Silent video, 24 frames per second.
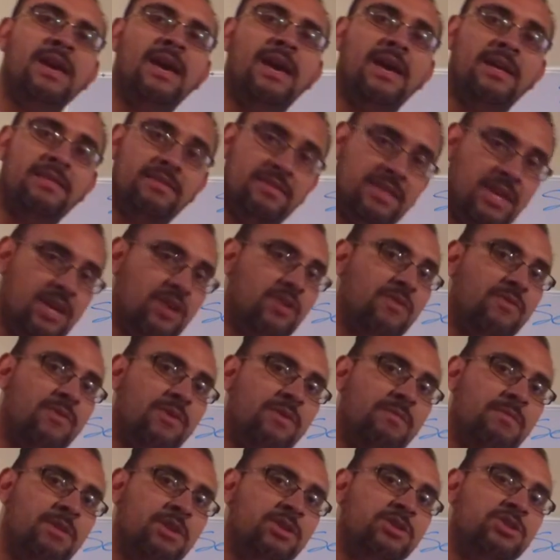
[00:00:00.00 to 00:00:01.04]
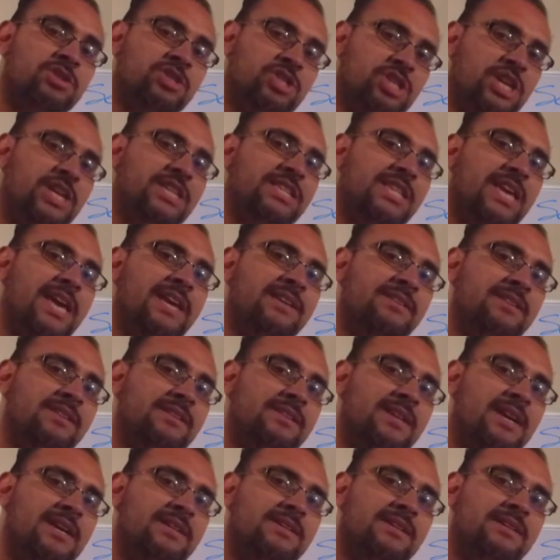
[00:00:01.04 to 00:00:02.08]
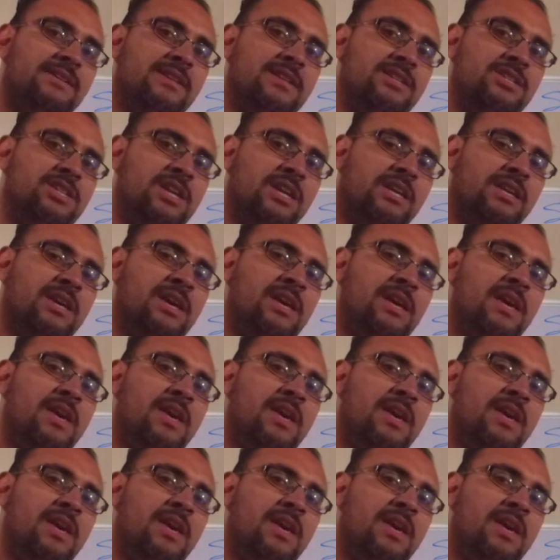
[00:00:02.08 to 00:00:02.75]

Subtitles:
And thank you very much. Check the exercises and check